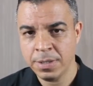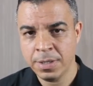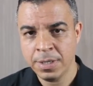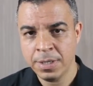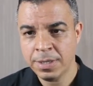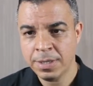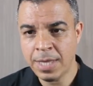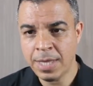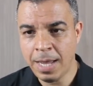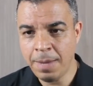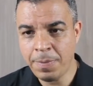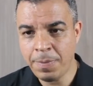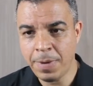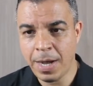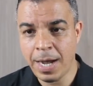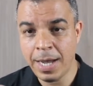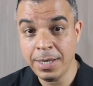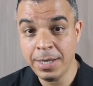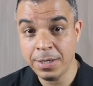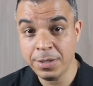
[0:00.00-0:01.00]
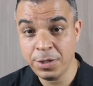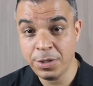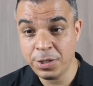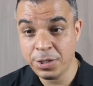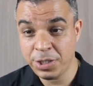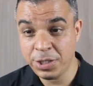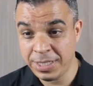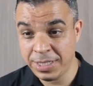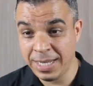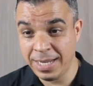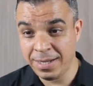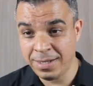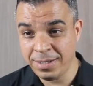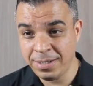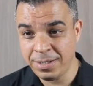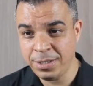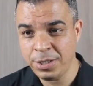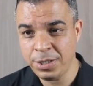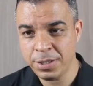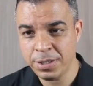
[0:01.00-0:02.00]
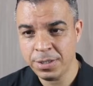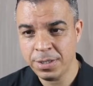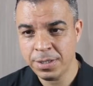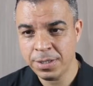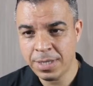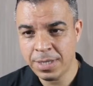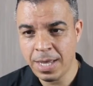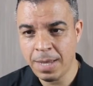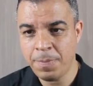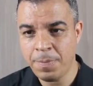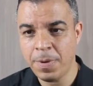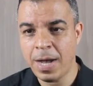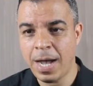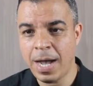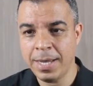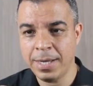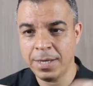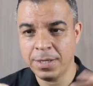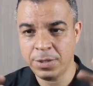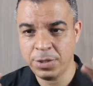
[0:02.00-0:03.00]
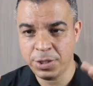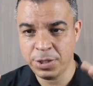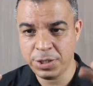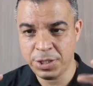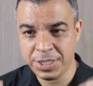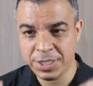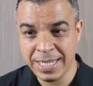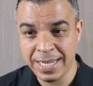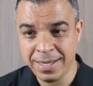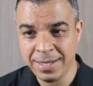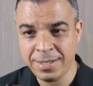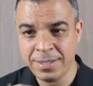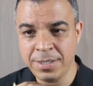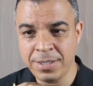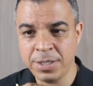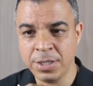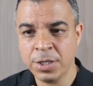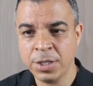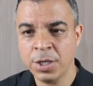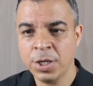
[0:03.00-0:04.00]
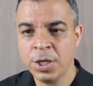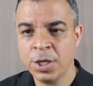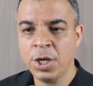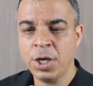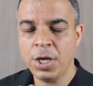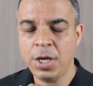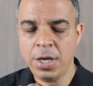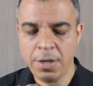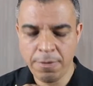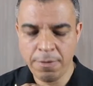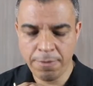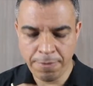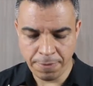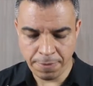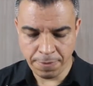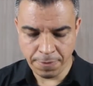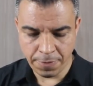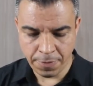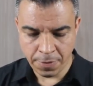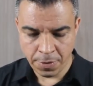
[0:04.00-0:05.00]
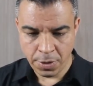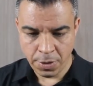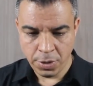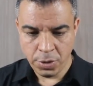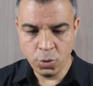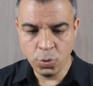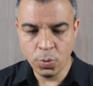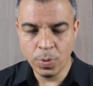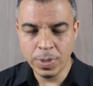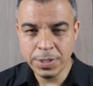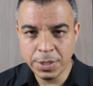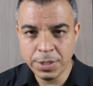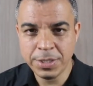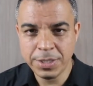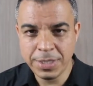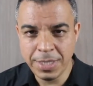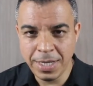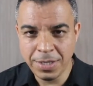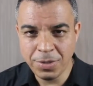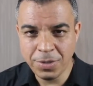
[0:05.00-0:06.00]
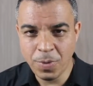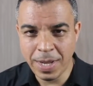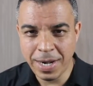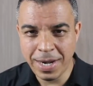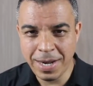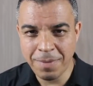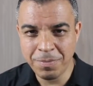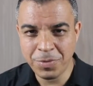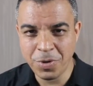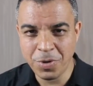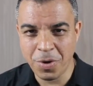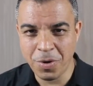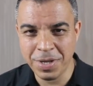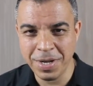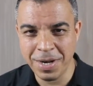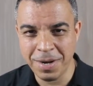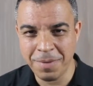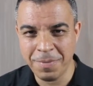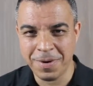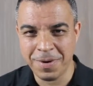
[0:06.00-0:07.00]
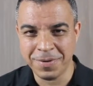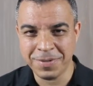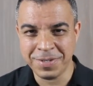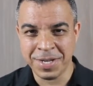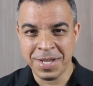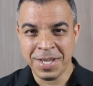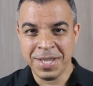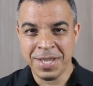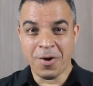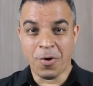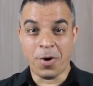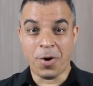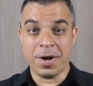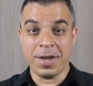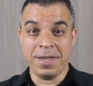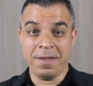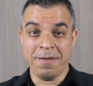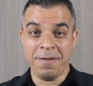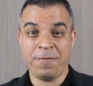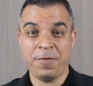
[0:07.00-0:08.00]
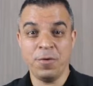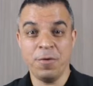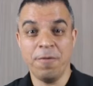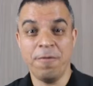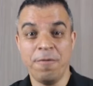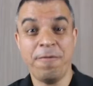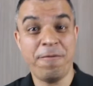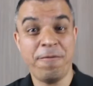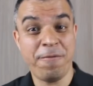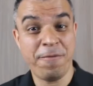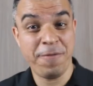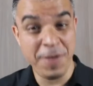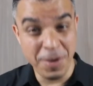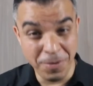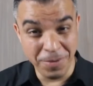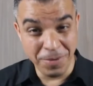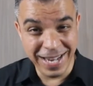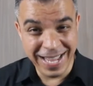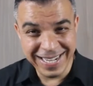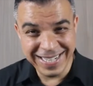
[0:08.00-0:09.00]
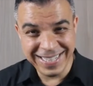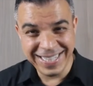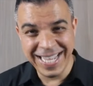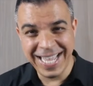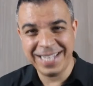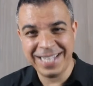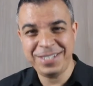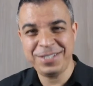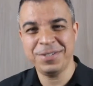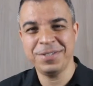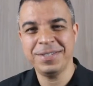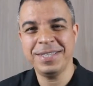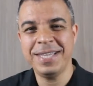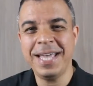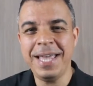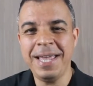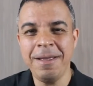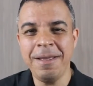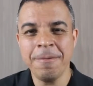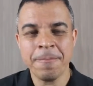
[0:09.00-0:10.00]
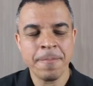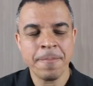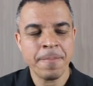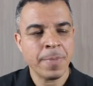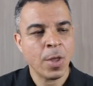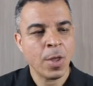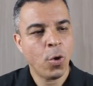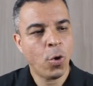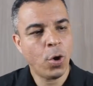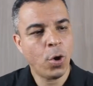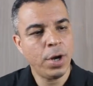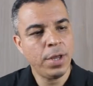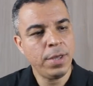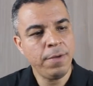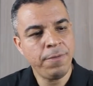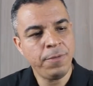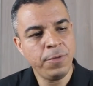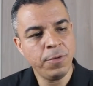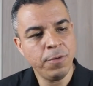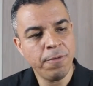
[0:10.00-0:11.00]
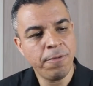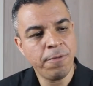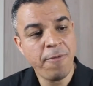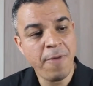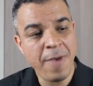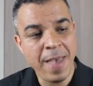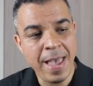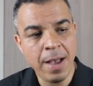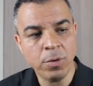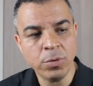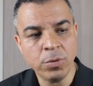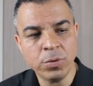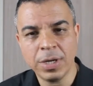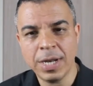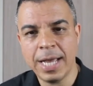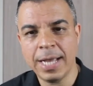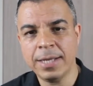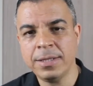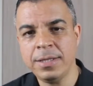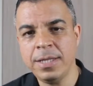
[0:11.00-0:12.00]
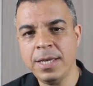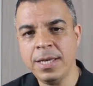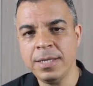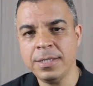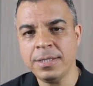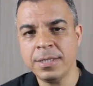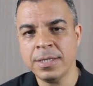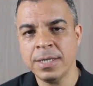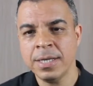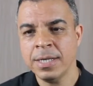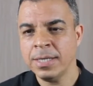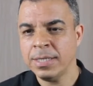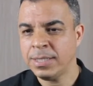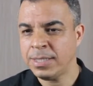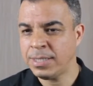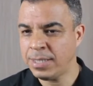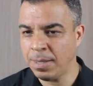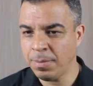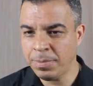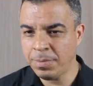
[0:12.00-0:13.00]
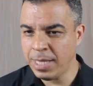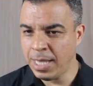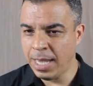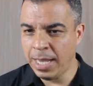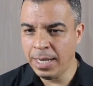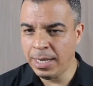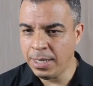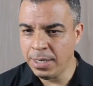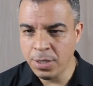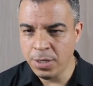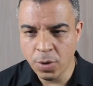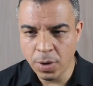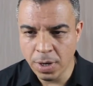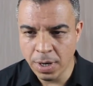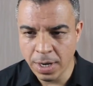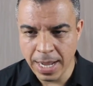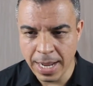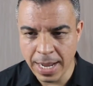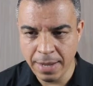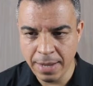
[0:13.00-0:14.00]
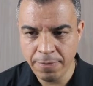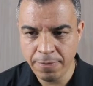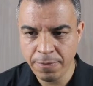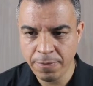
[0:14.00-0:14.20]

Type I understand, type I understand if you understand what I'm talking about. Or if you feel like that today, or if you felt like this someday in your life.